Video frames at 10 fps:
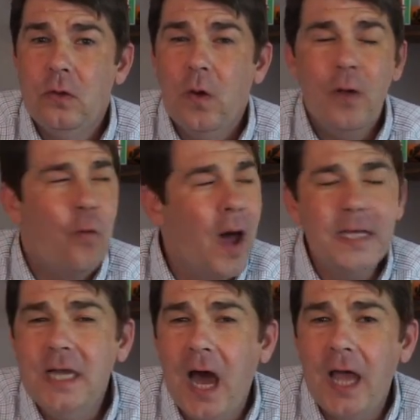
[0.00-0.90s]
Why
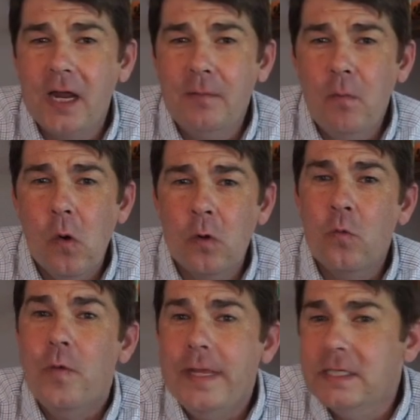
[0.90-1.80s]
not a more
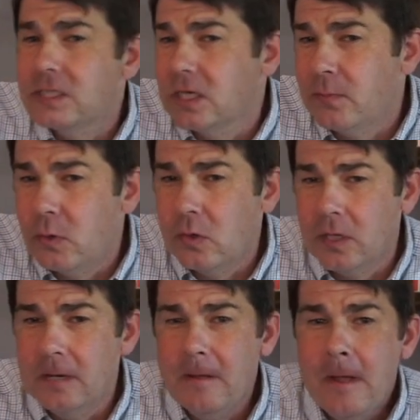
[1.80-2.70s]

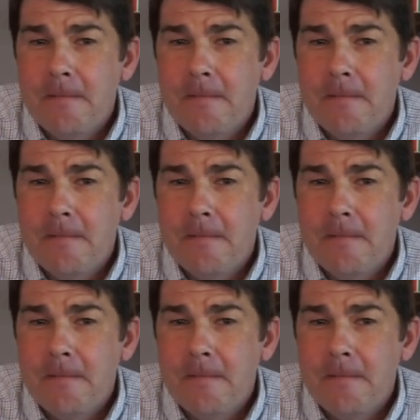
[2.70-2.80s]
reasonable and